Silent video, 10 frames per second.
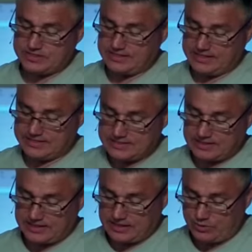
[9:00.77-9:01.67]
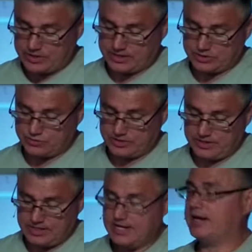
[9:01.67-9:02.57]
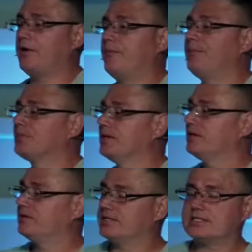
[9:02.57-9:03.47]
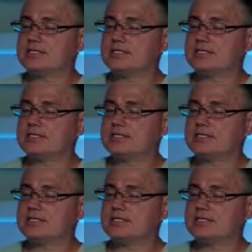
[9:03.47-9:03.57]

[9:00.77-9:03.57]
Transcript: into the hill country. Now, this is